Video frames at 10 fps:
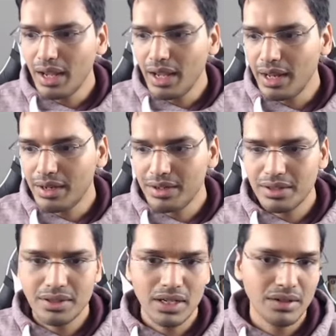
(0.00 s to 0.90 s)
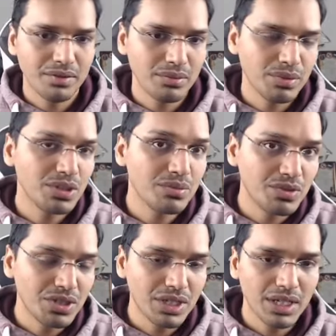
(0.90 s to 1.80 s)
And after bishop
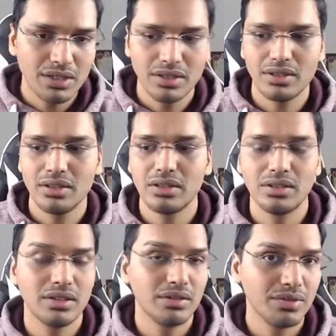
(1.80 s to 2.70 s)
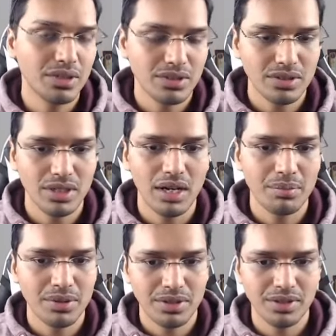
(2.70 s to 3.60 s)
g8, which
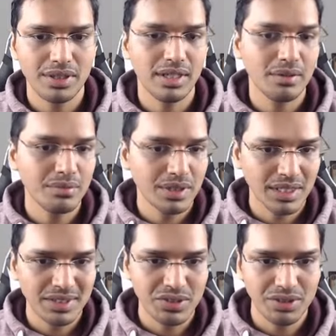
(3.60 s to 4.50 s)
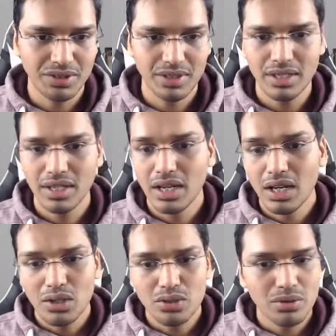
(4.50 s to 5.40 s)
happened in the game, king g3.
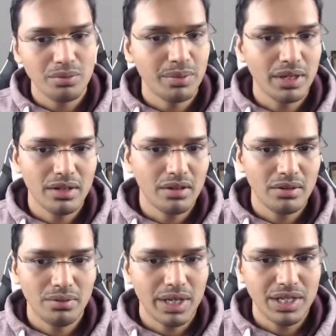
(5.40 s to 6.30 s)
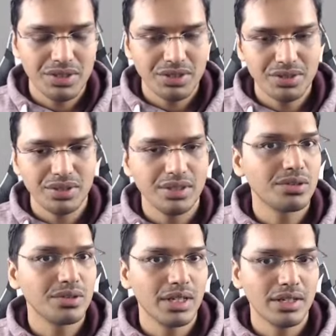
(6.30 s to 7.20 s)
So white just needs
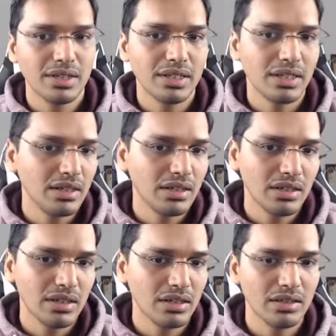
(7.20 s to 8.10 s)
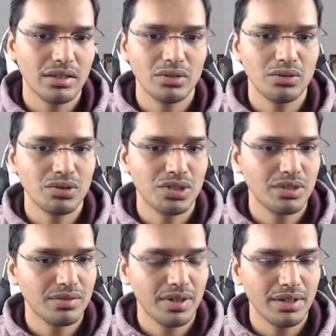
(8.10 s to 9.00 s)
to get the king to
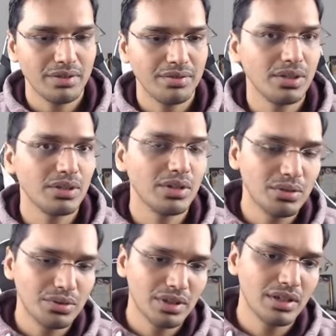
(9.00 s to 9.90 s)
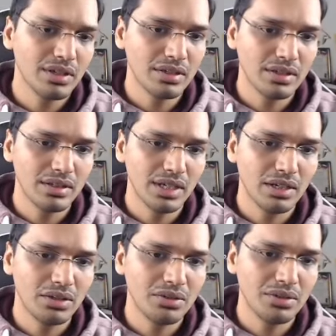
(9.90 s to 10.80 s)
g5 without
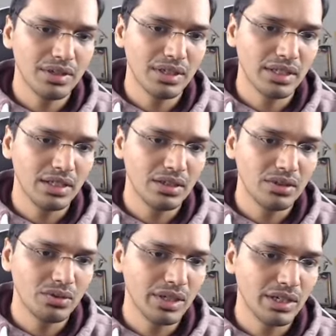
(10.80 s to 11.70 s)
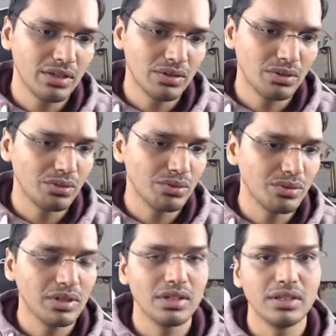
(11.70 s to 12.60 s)
allowing the king to get to
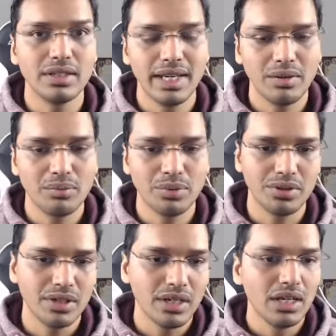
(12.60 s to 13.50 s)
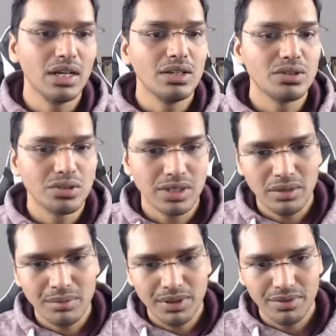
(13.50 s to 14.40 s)
a pawn. So
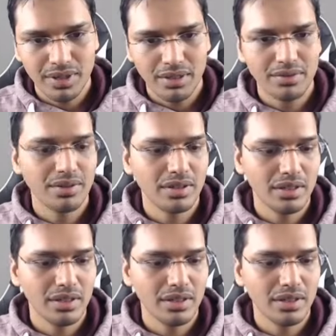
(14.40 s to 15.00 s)
king b5,